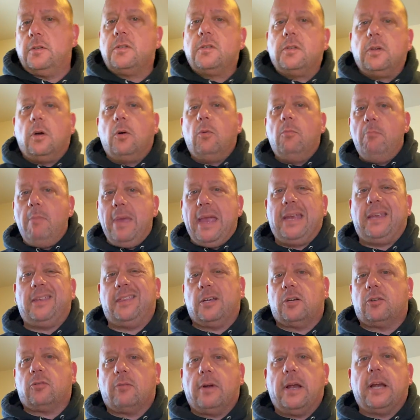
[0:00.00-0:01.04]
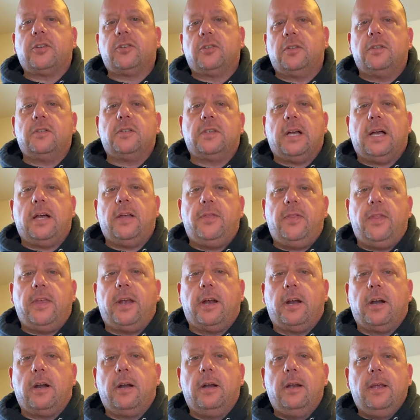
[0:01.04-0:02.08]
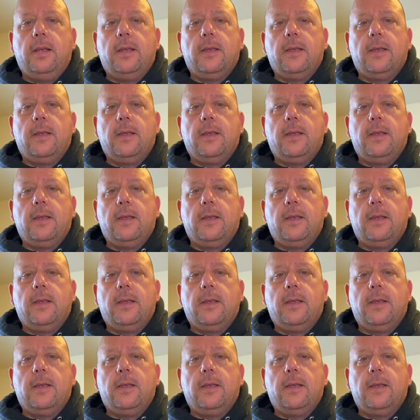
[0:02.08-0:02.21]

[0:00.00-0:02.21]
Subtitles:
So make the corrections on there